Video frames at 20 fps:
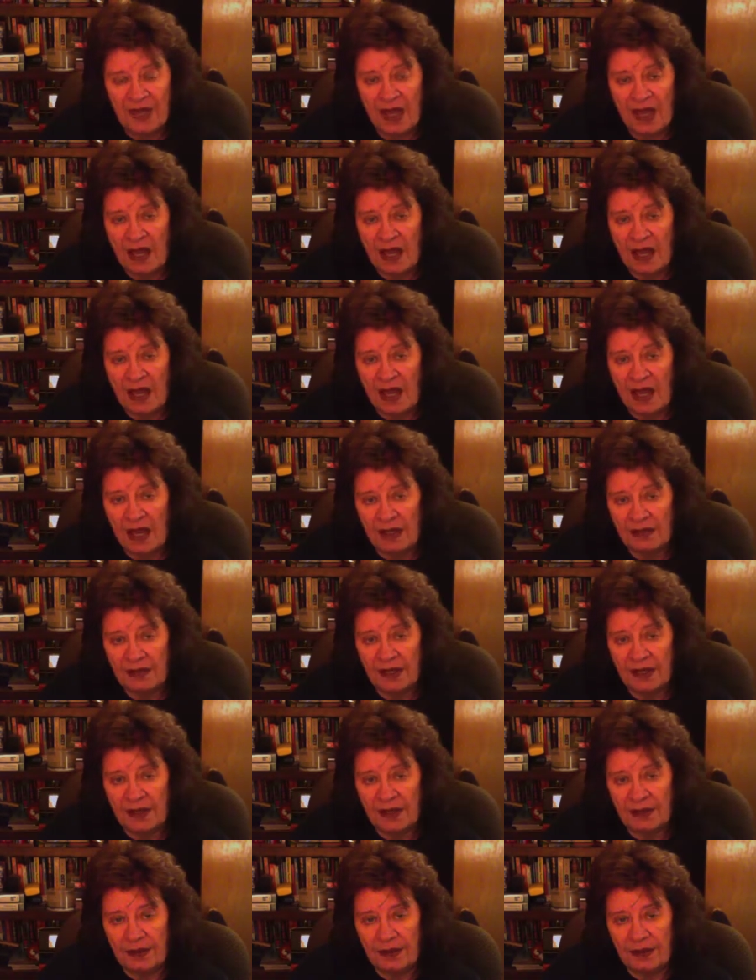And
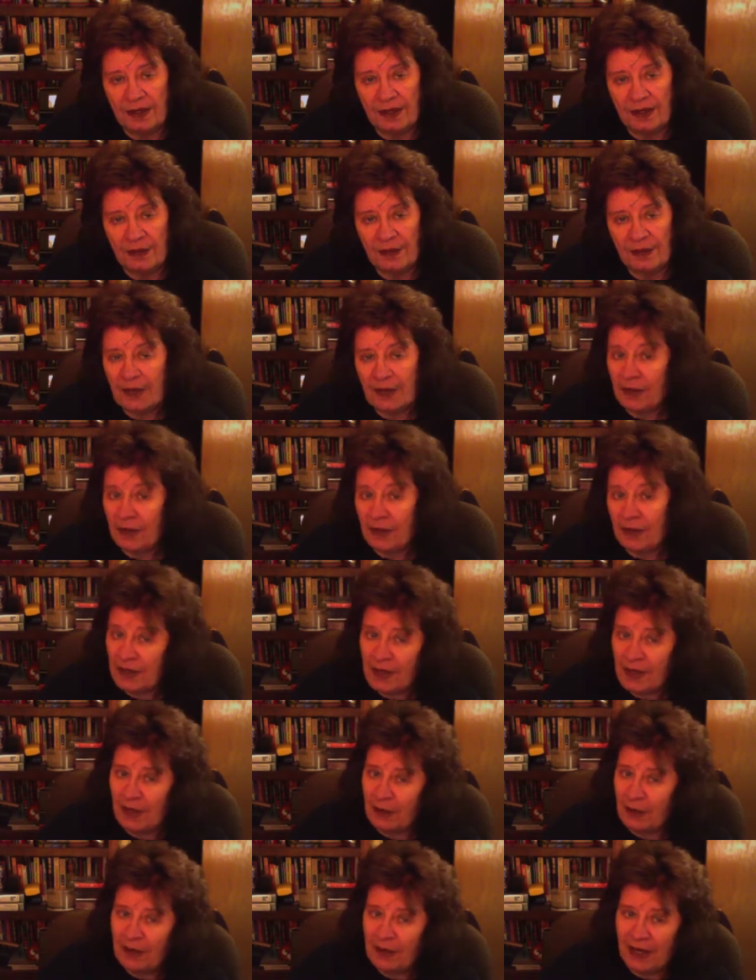I'm not going to
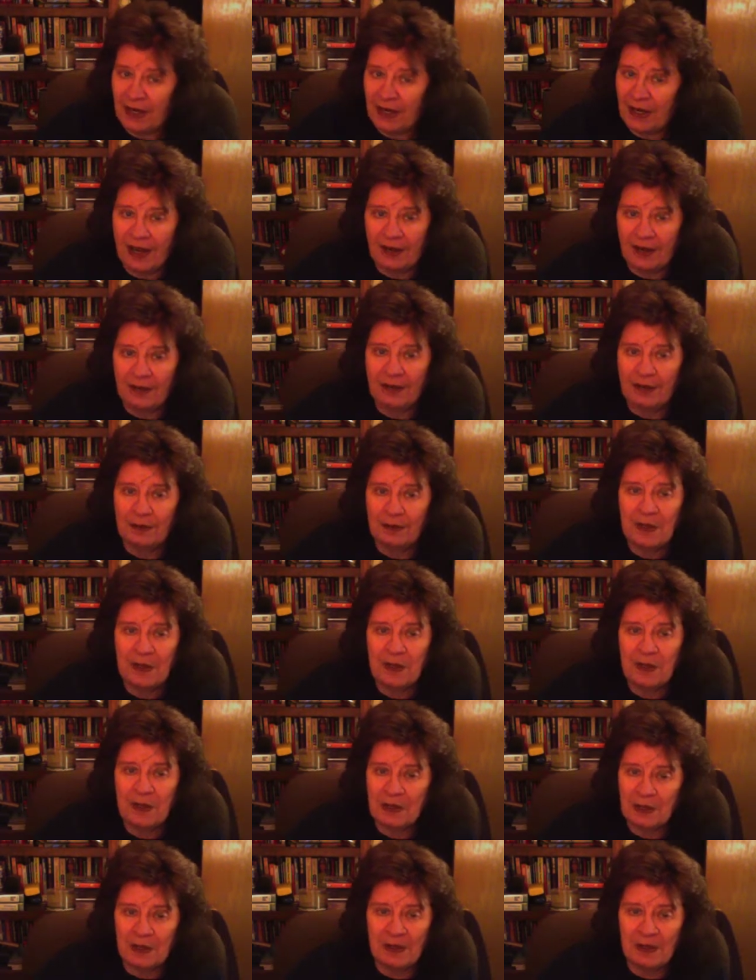talk about how to compose
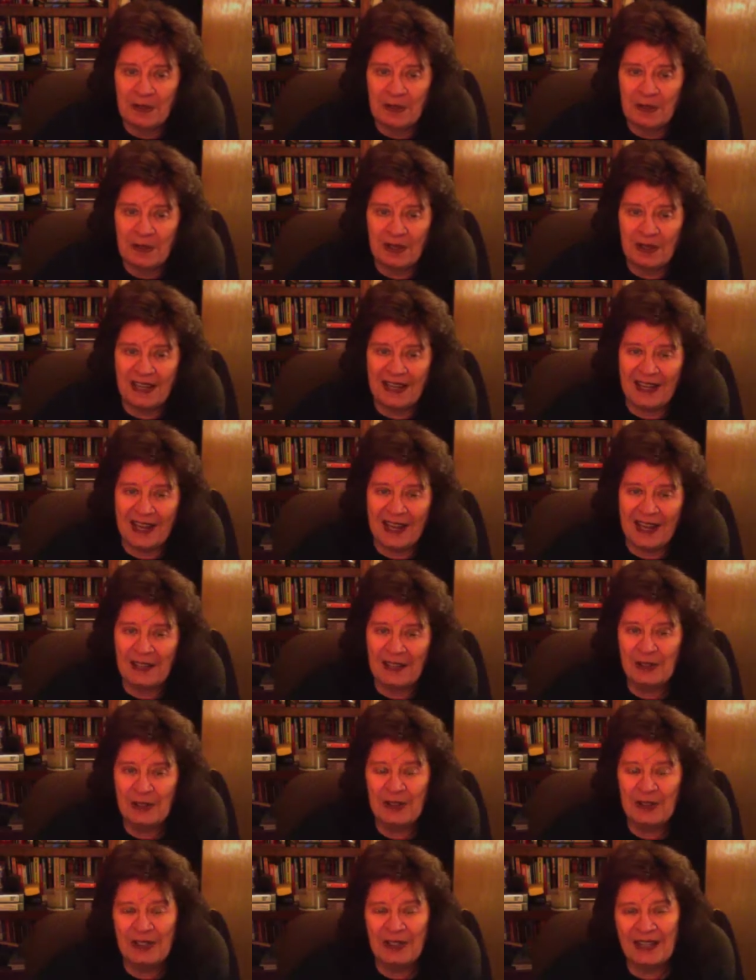close to the
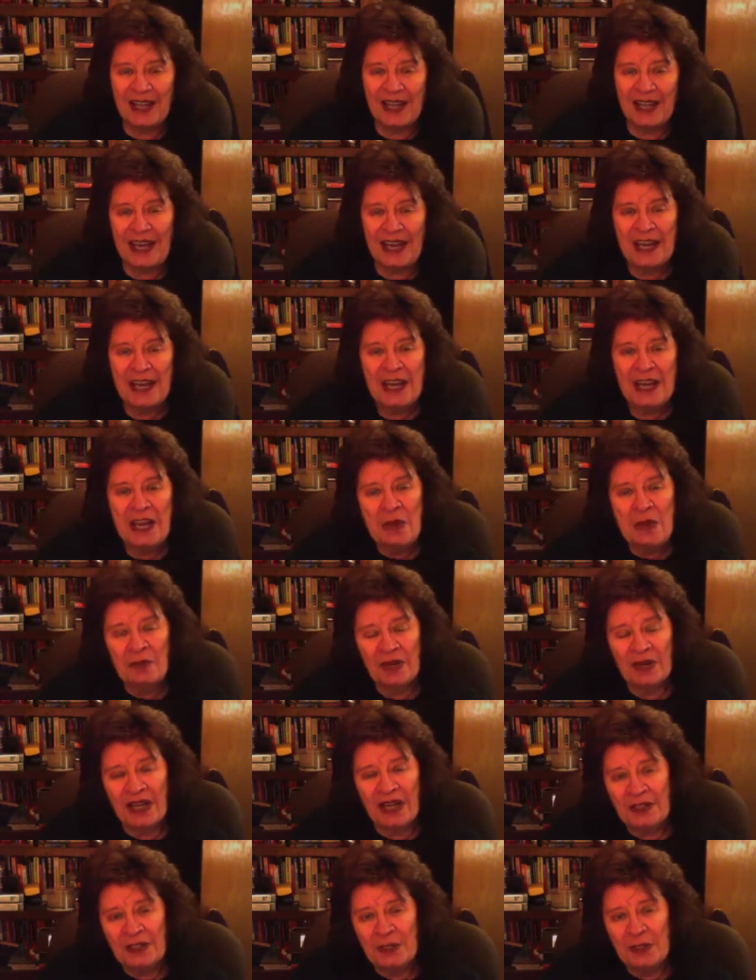edge today, but
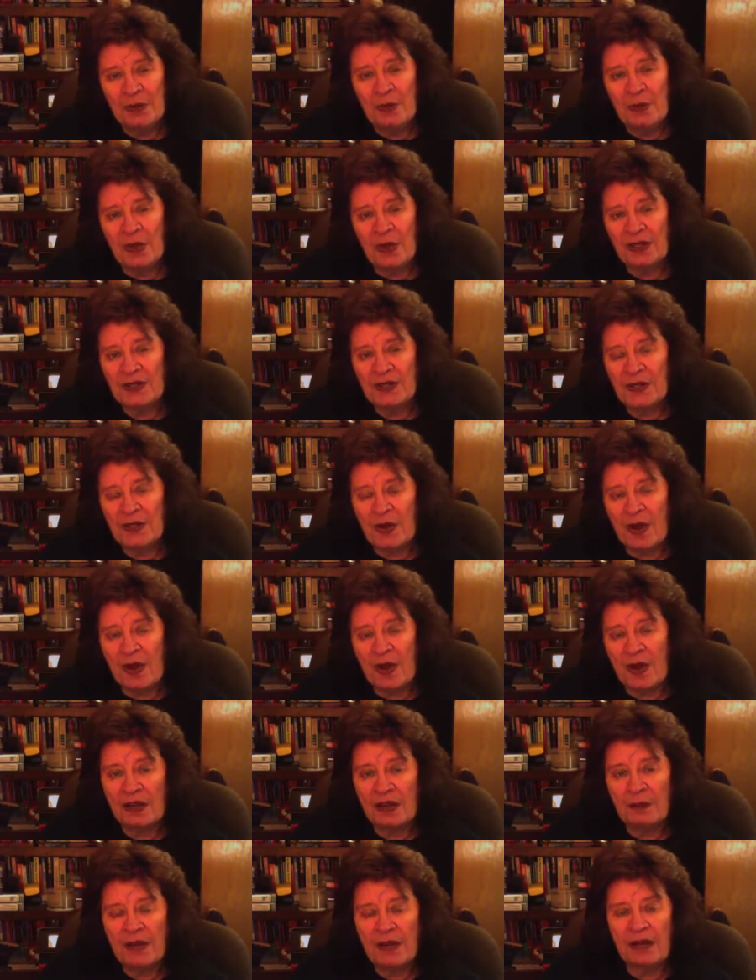I do want to talk
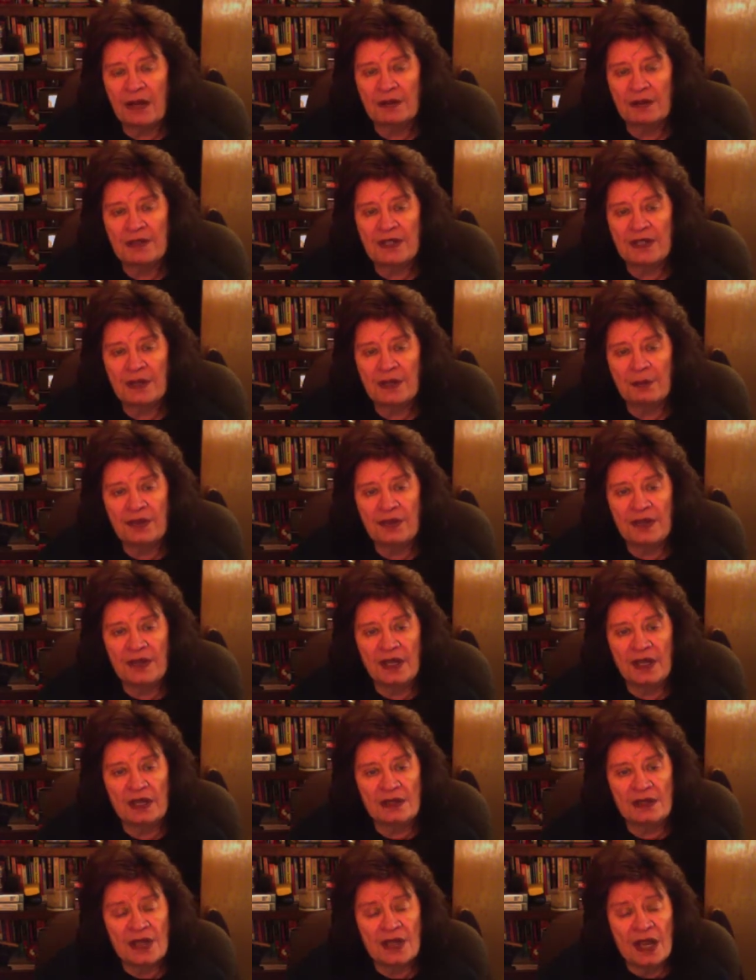about some
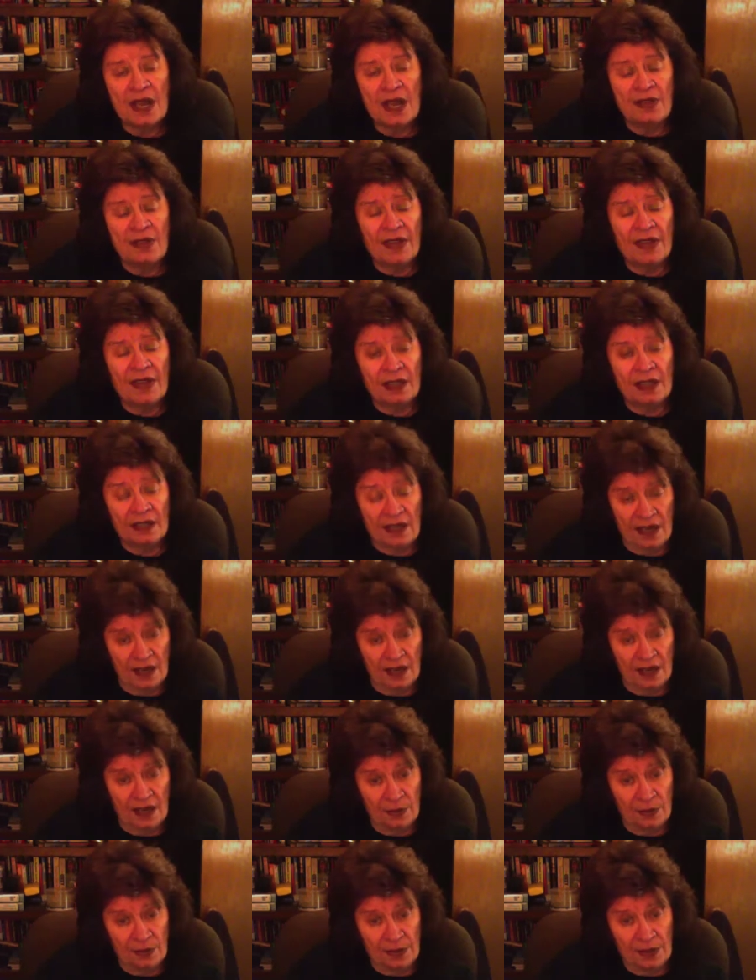things that can
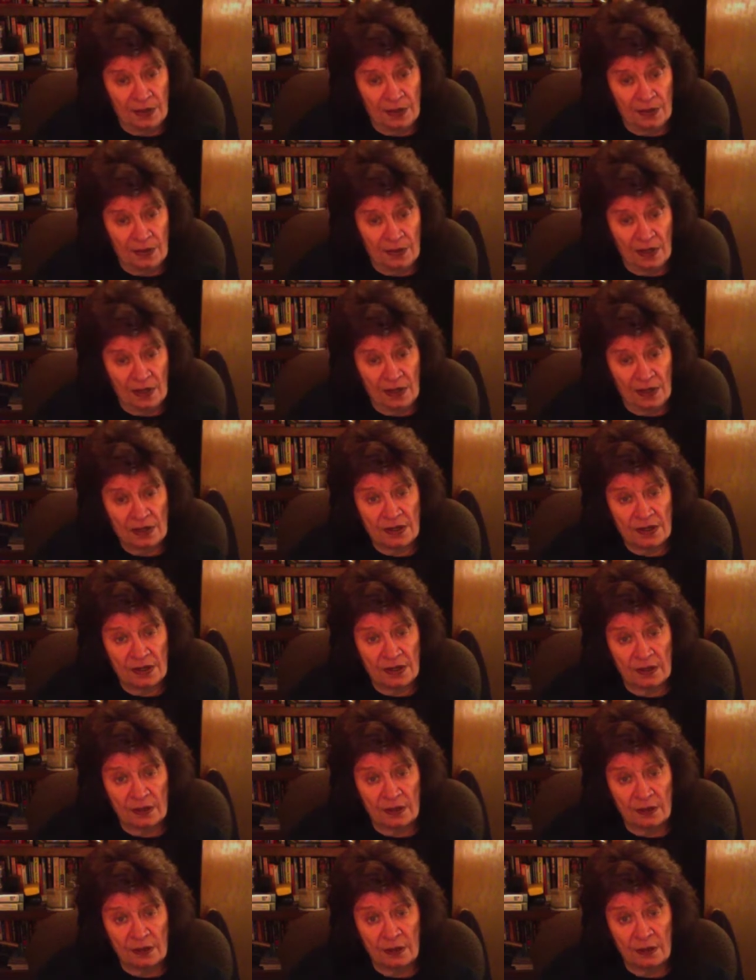help you to get
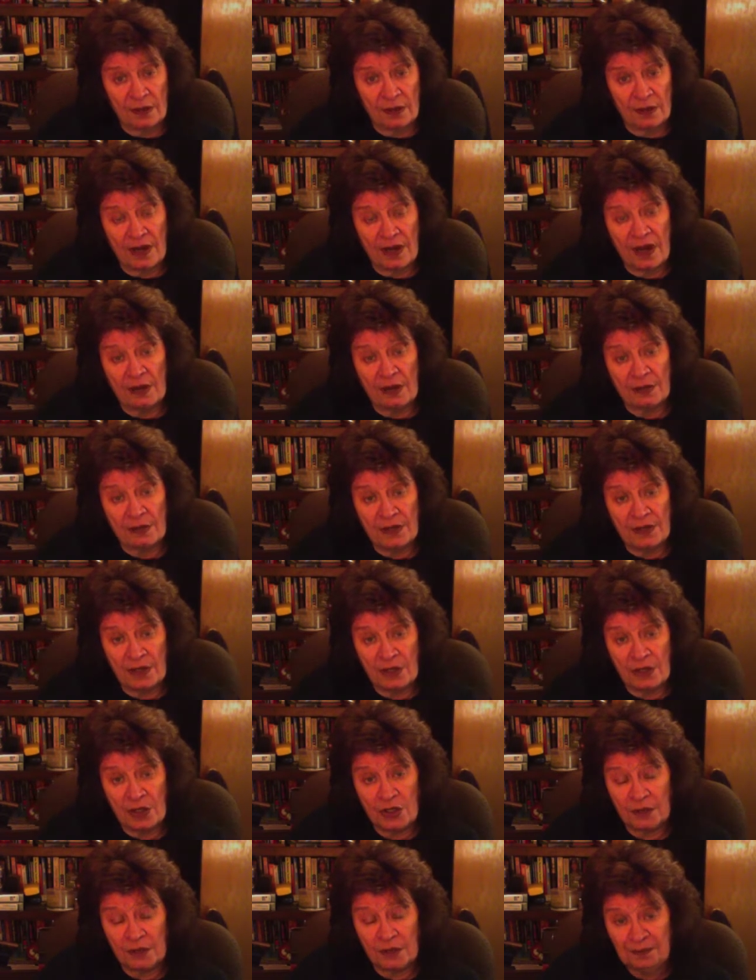started with
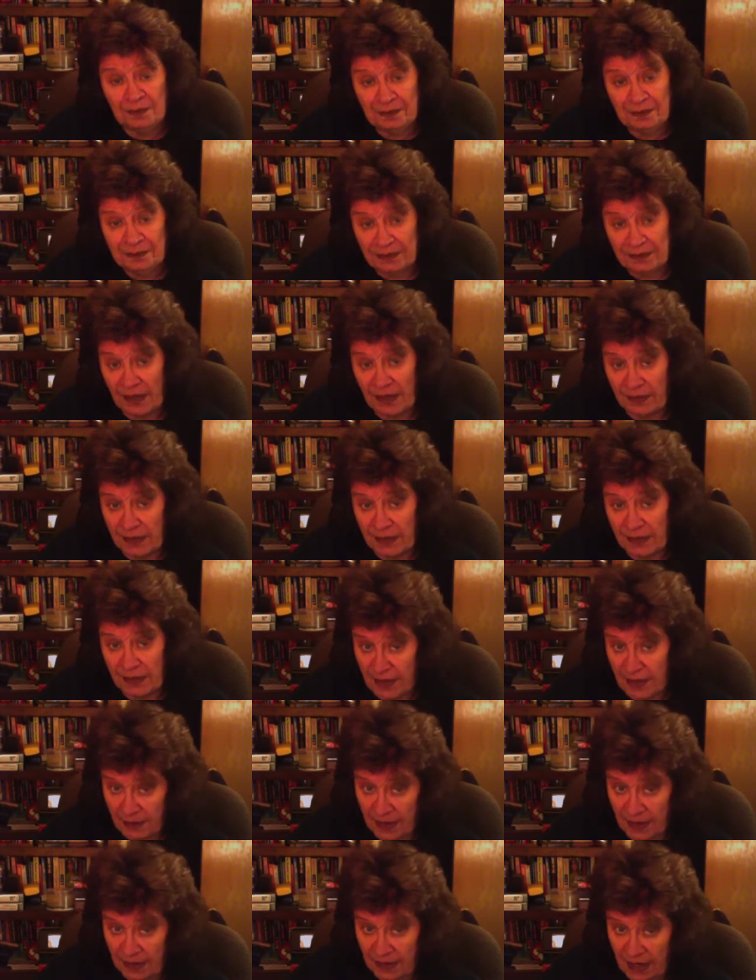composition if it's
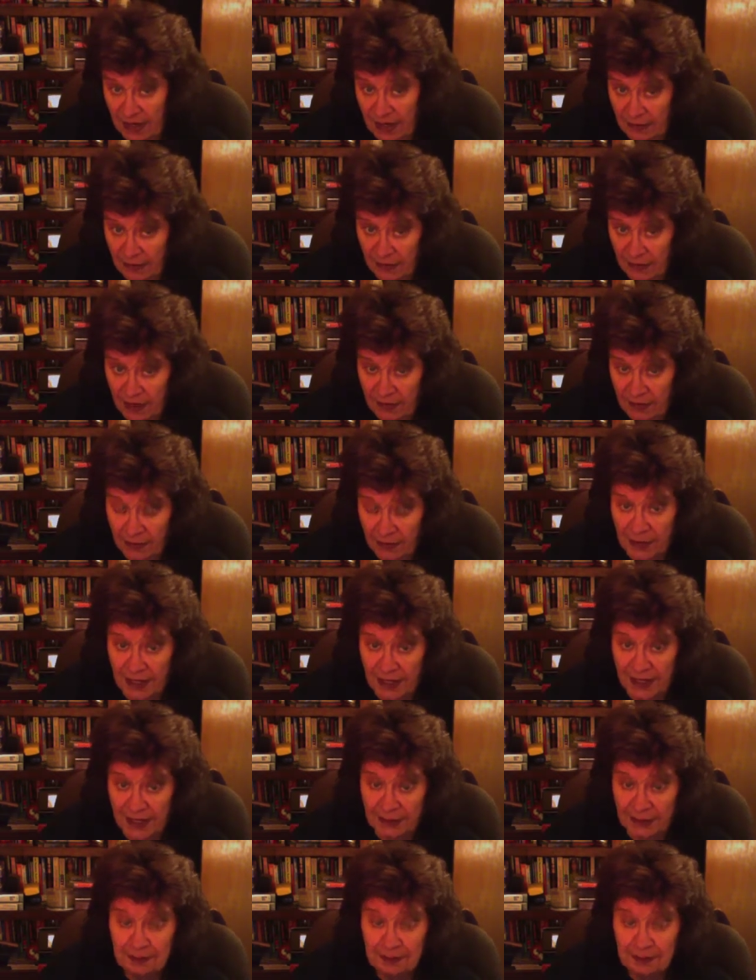something that you've never done,